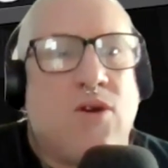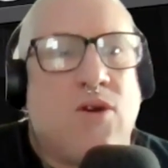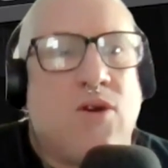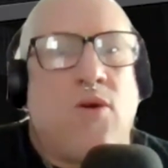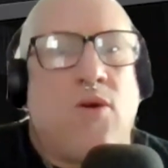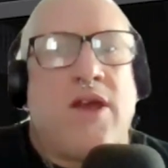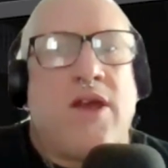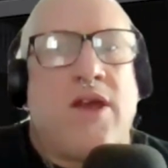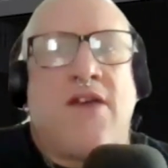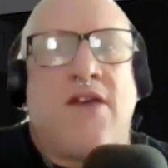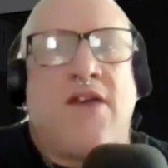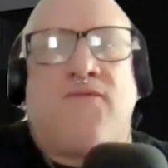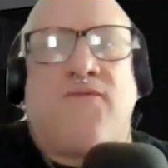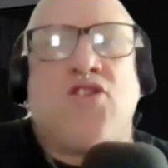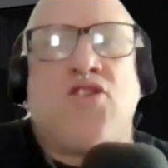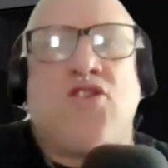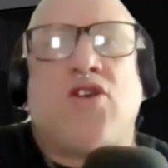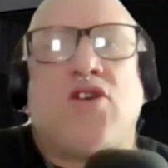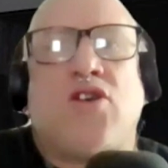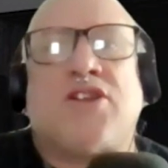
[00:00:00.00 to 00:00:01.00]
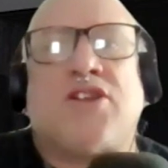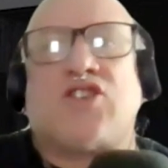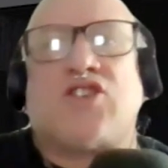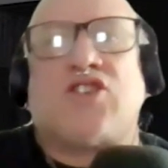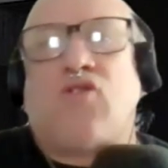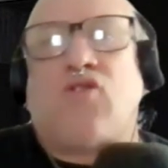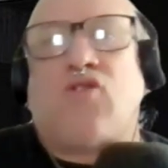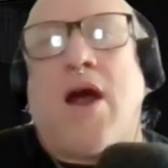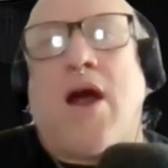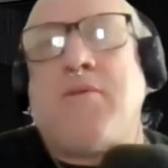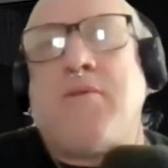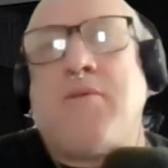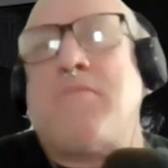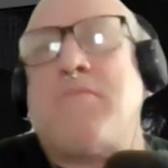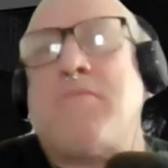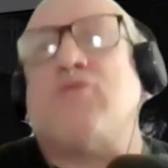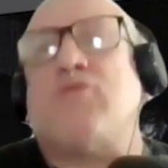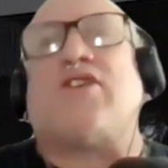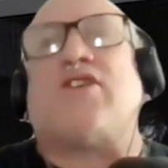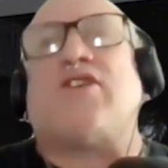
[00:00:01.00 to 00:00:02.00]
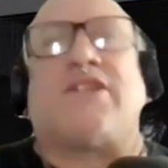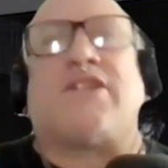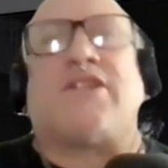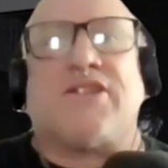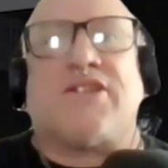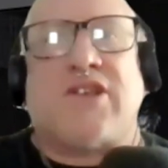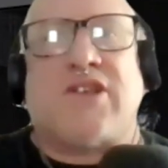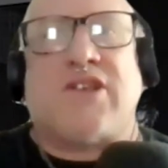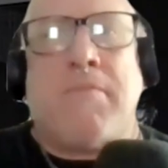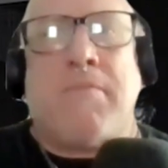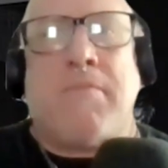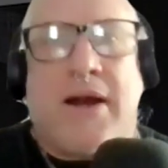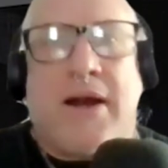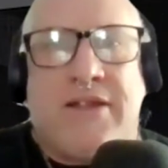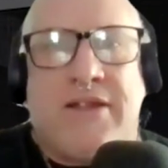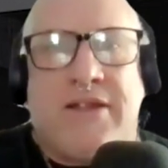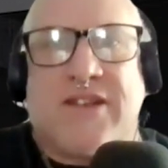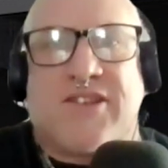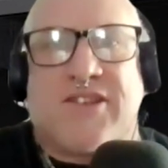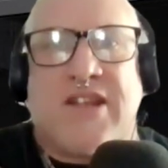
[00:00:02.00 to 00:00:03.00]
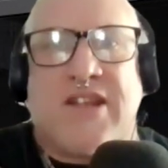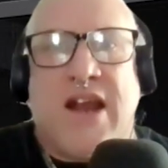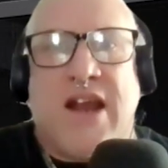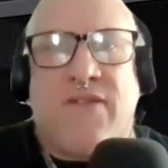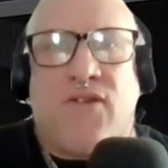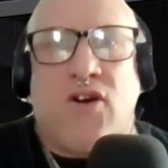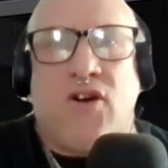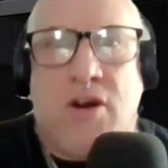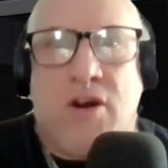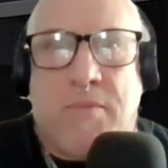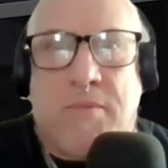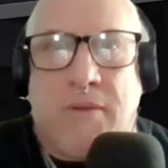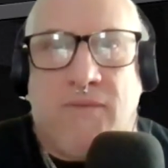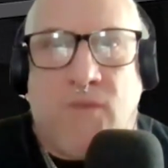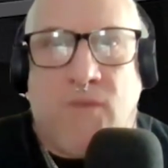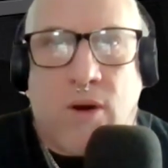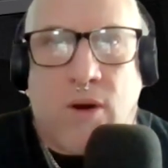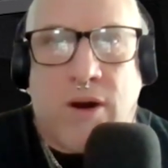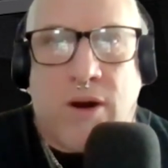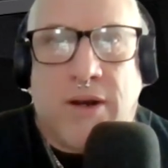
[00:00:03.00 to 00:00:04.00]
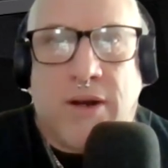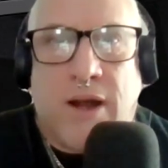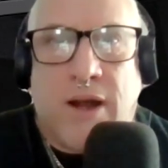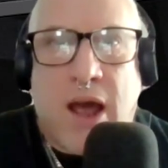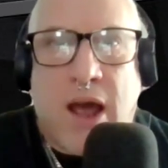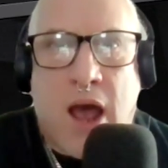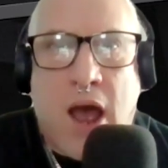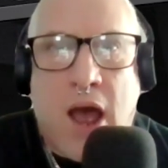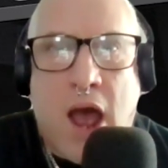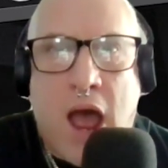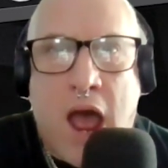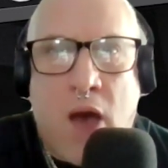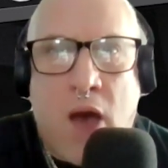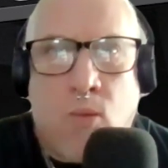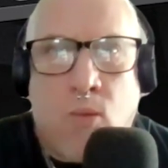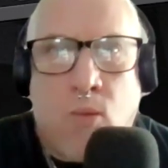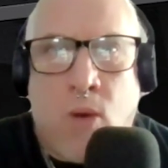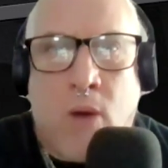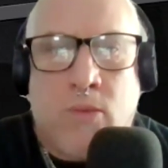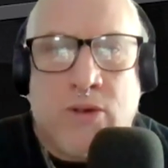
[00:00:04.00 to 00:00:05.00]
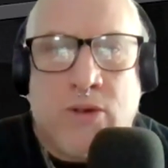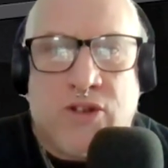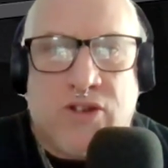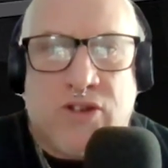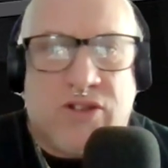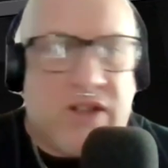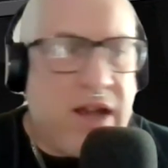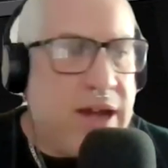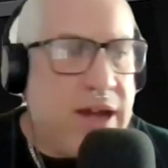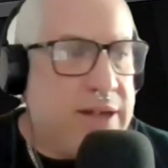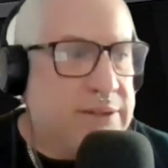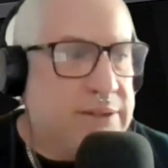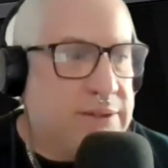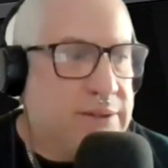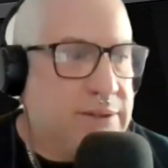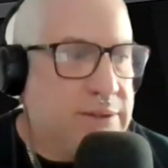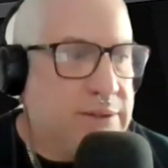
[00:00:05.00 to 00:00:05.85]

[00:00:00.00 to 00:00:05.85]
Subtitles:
So, if you could describe your music to somebody that's never heard it before, what would you say?